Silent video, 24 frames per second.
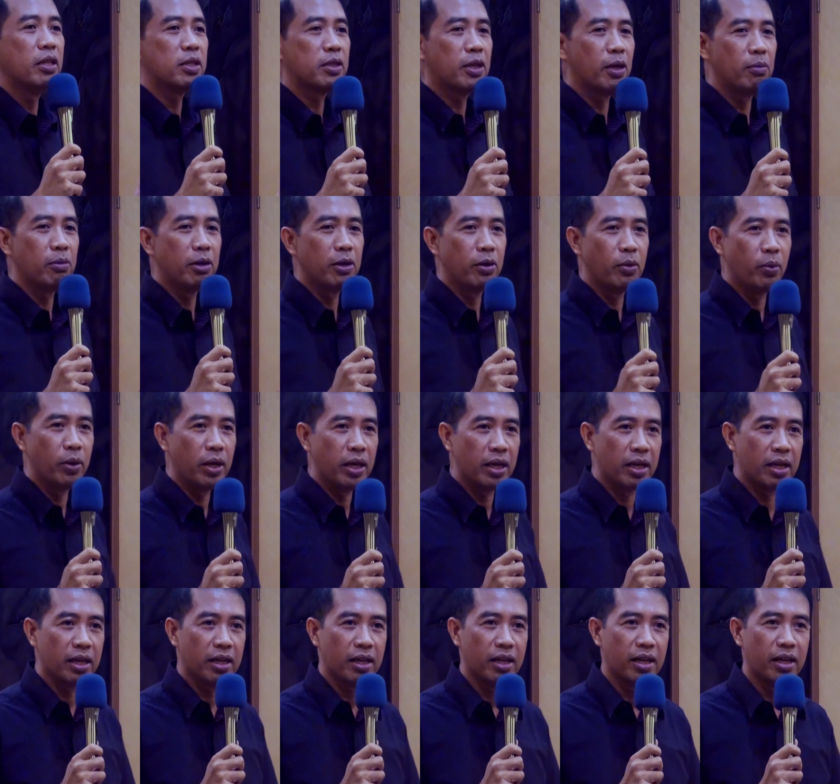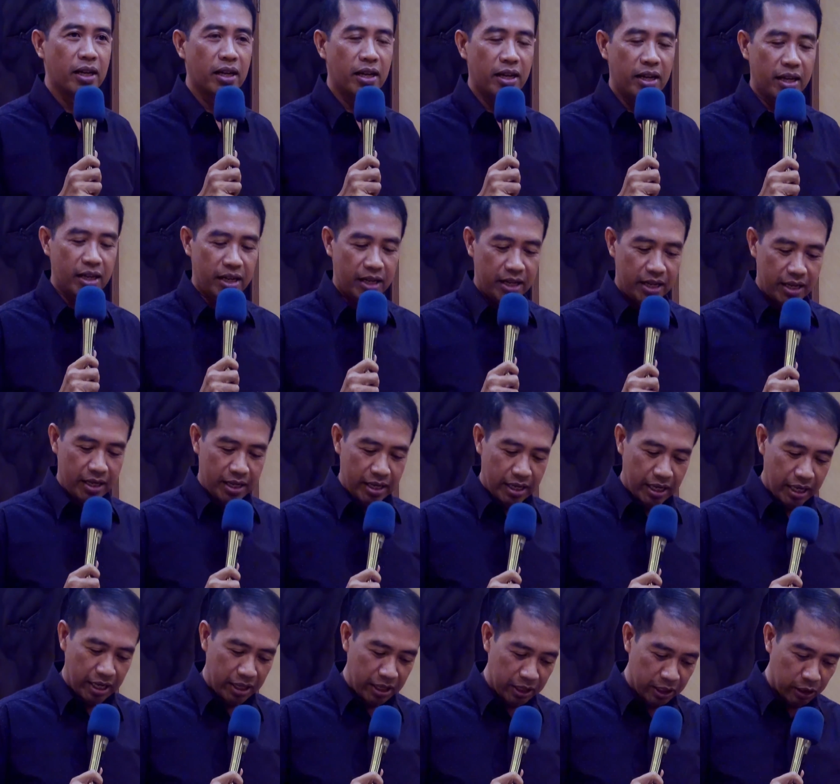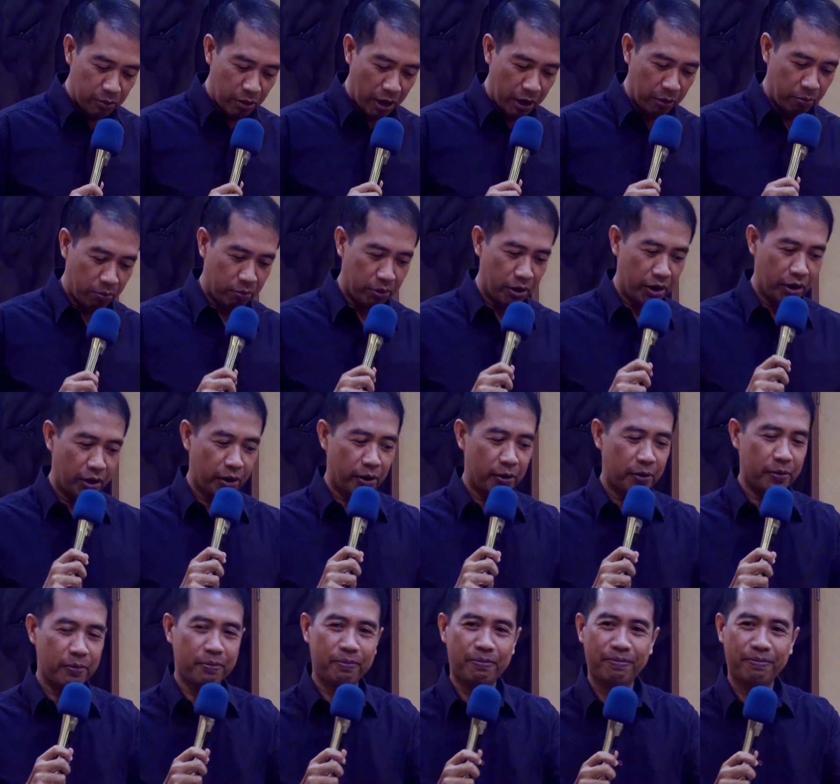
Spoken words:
this coming week. And this is my prayer.